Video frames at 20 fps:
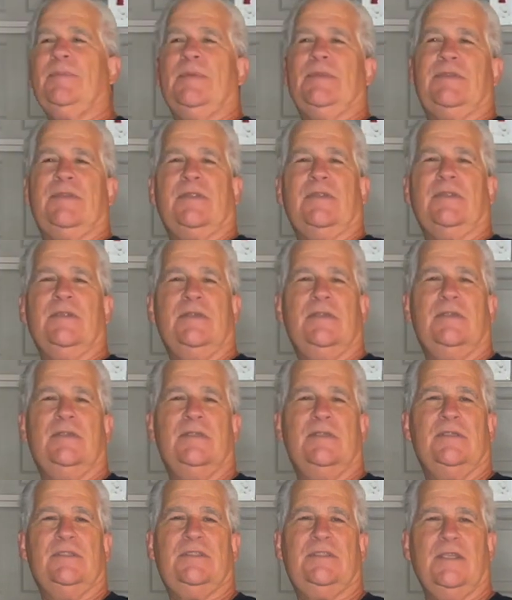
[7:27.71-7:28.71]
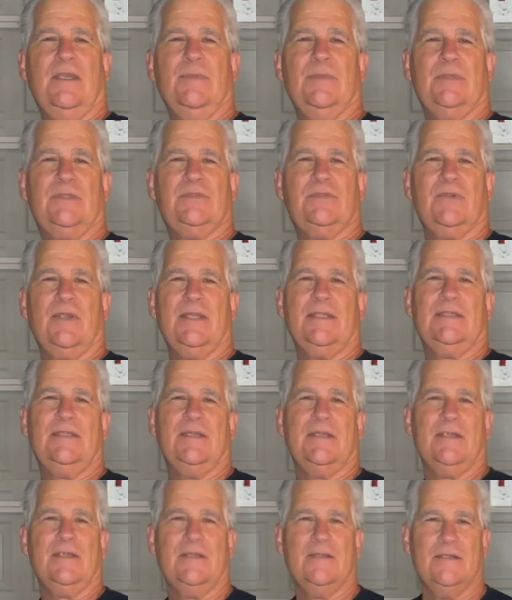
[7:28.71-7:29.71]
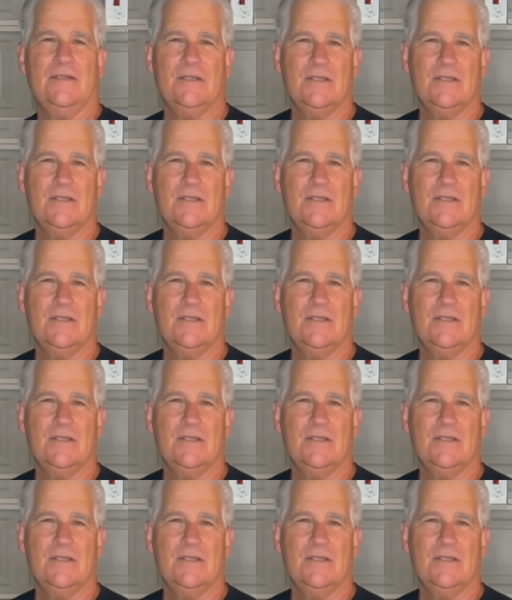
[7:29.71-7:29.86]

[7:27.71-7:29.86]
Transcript: but their stomach's right there.